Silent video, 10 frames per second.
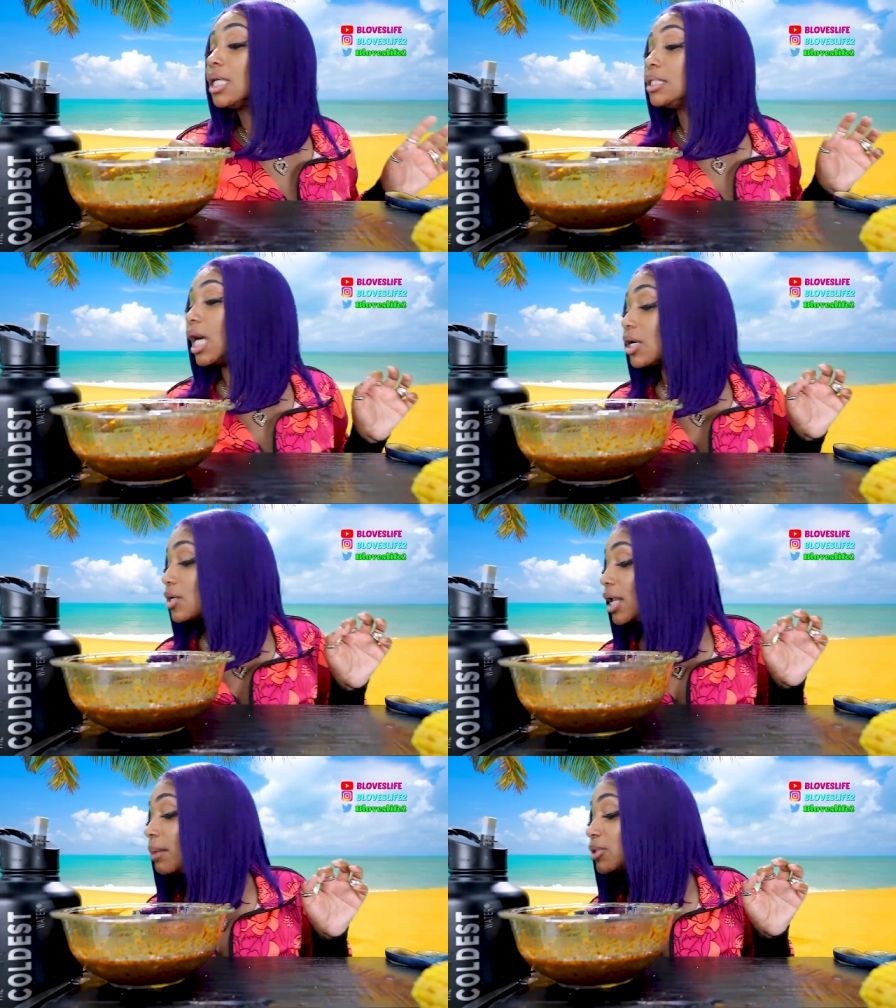Y'all,
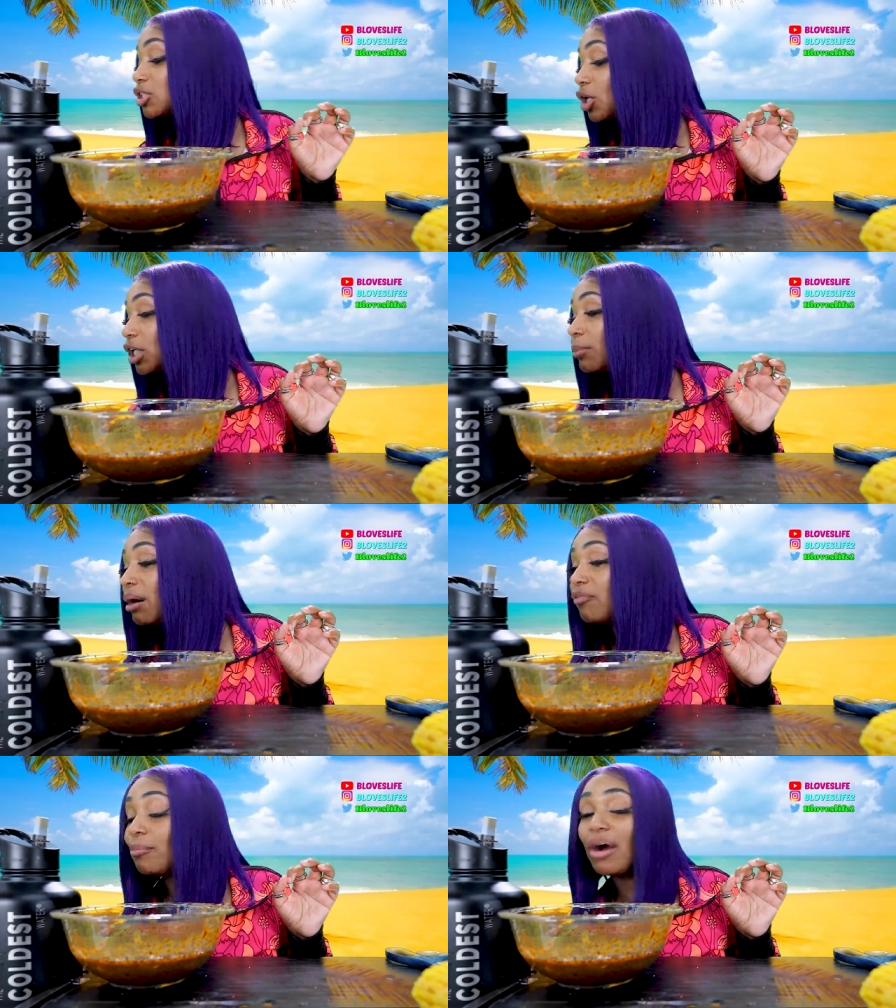and I'm gonna show y'all
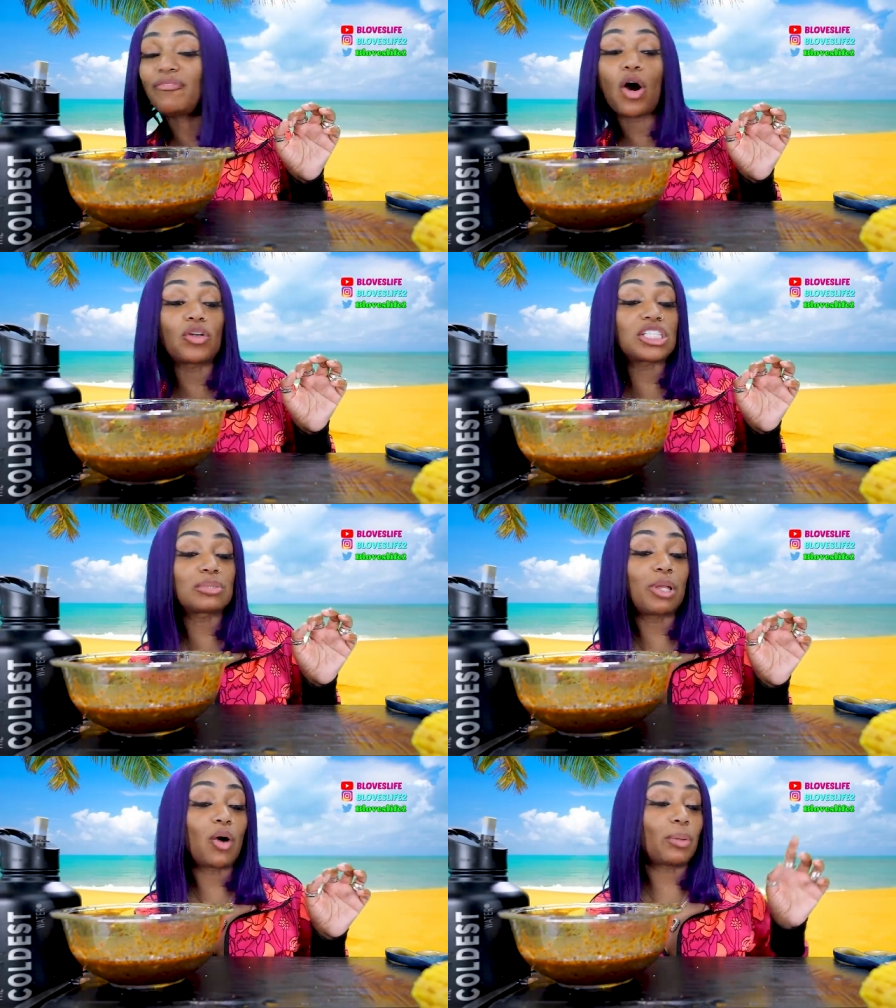my phone. My phone is
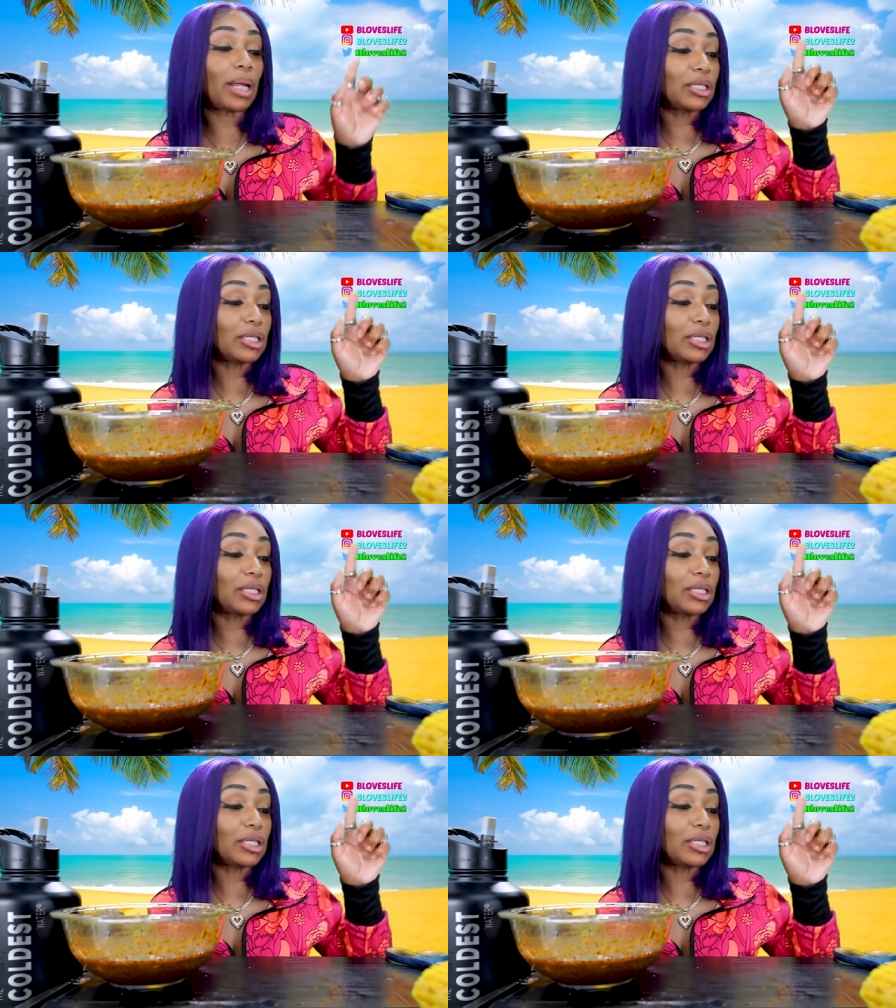just blown up.